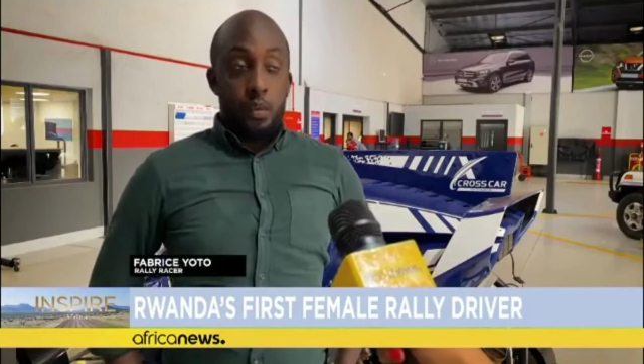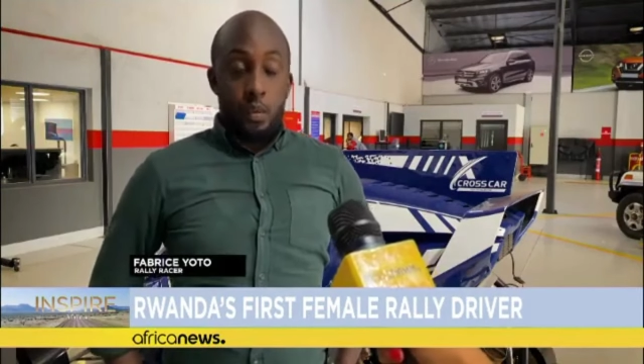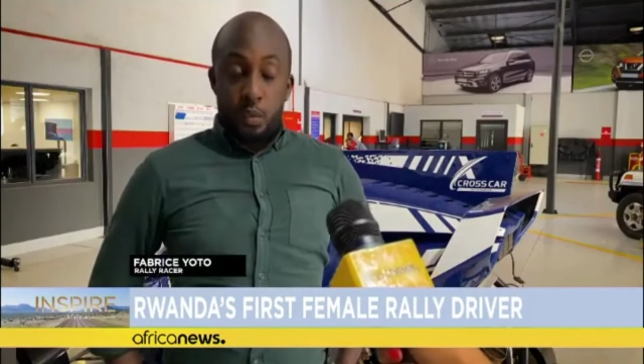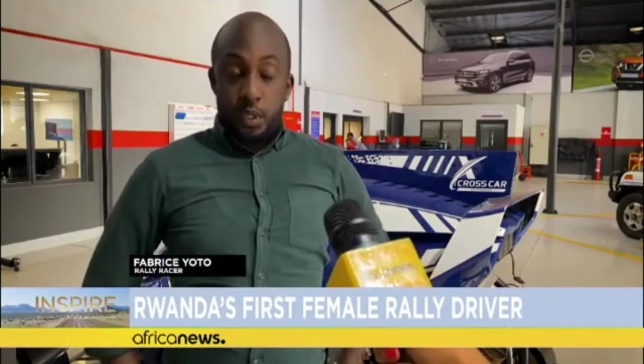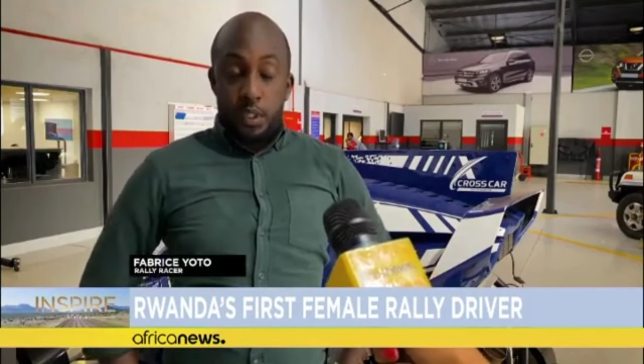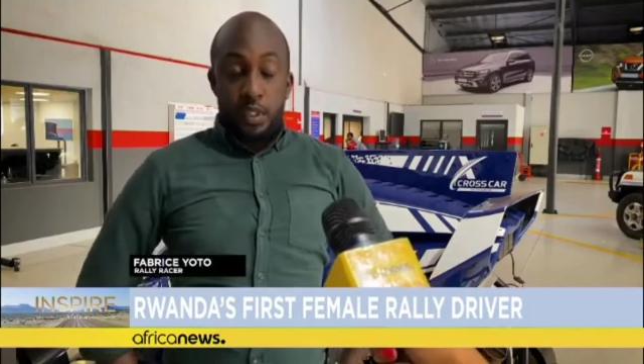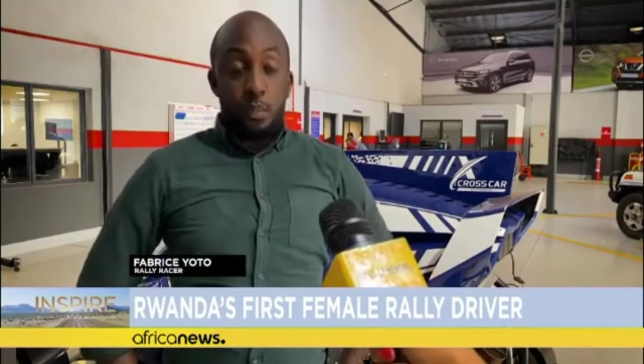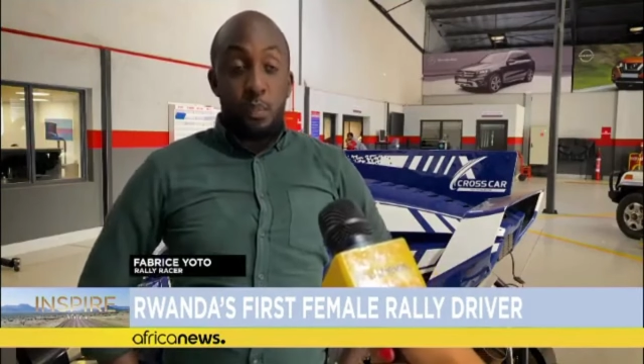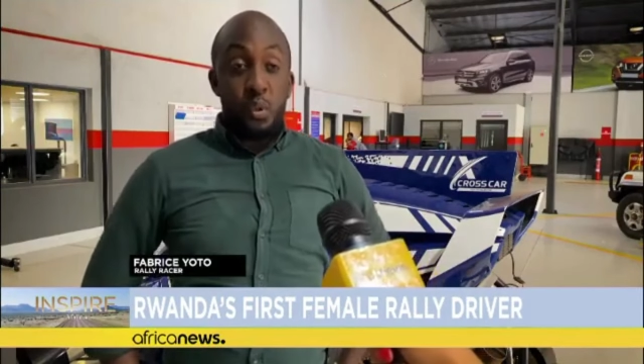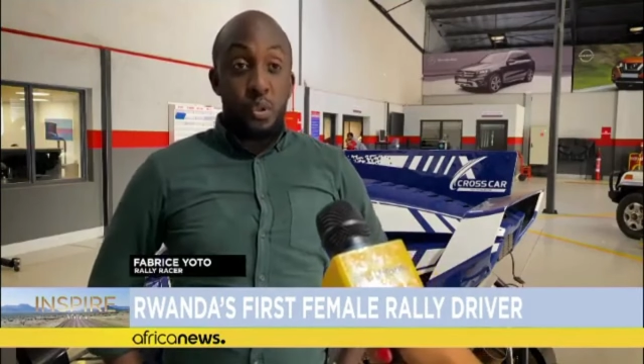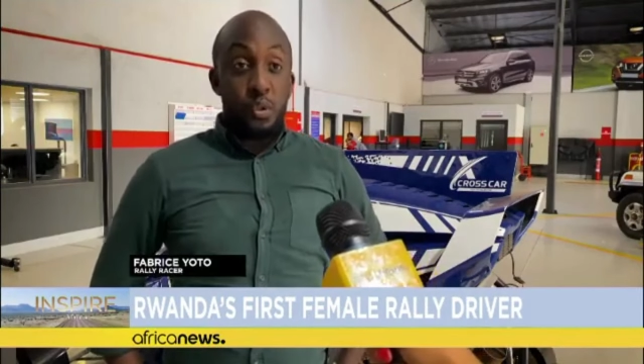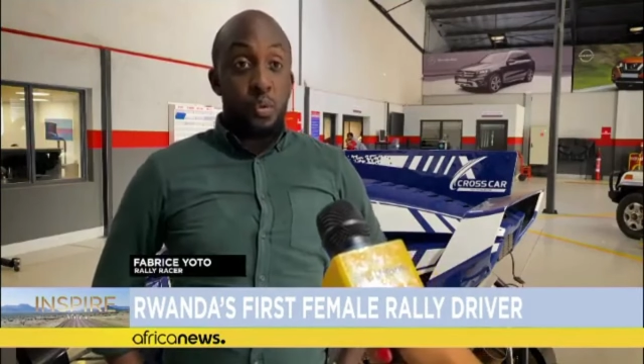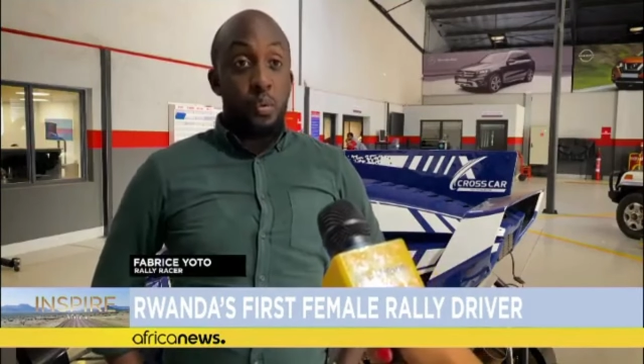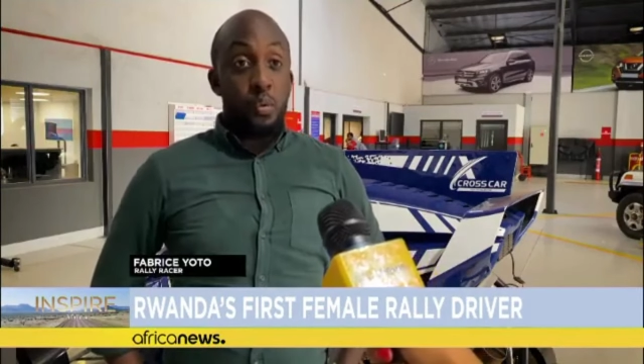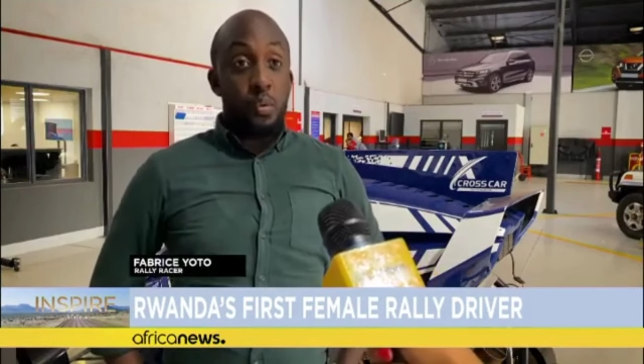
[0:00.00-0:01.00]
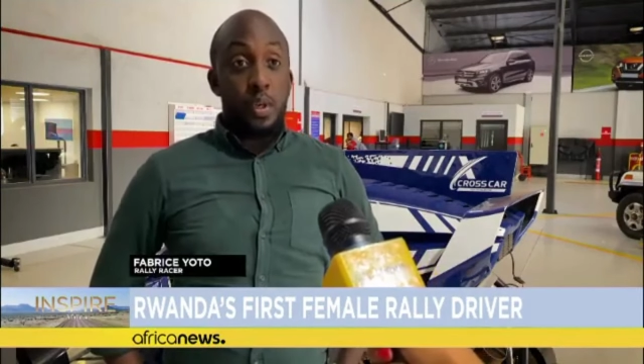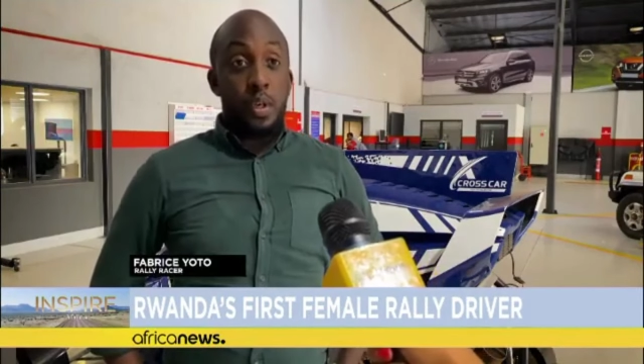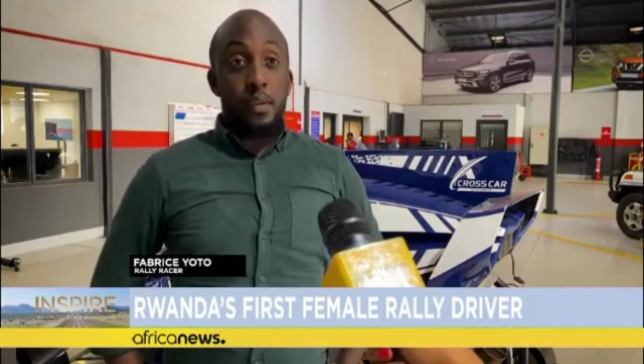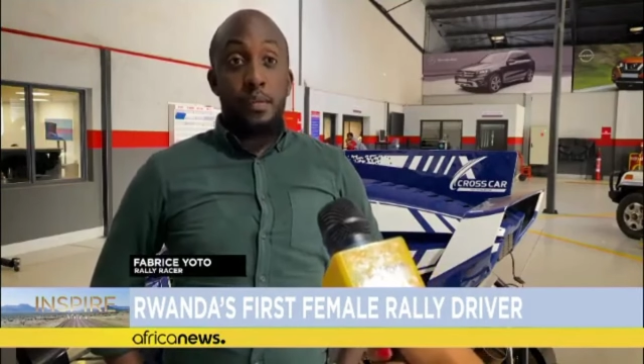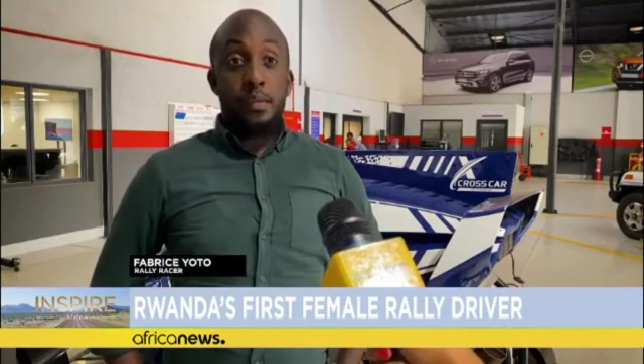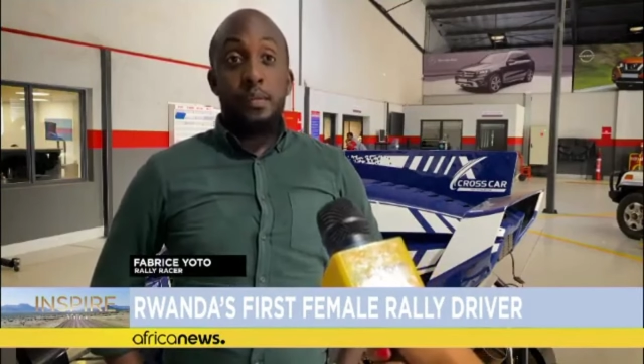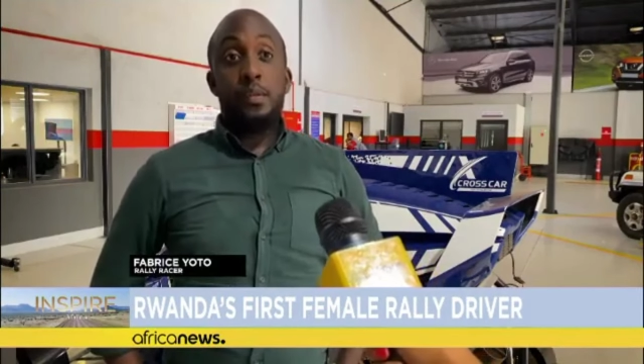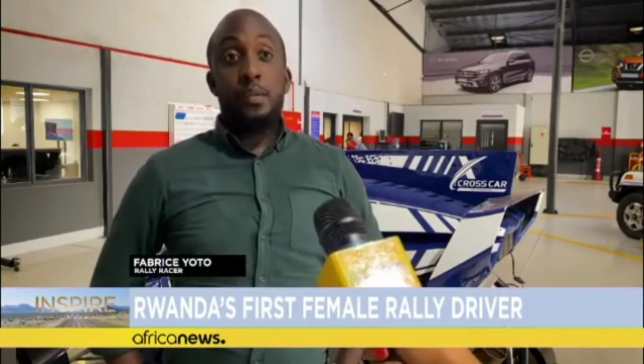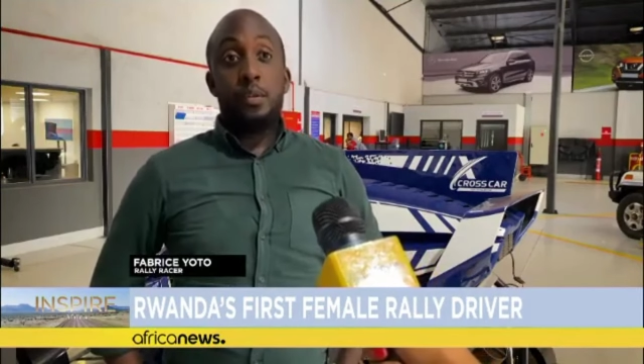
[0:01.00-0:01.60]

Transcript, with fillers: we were supposed to have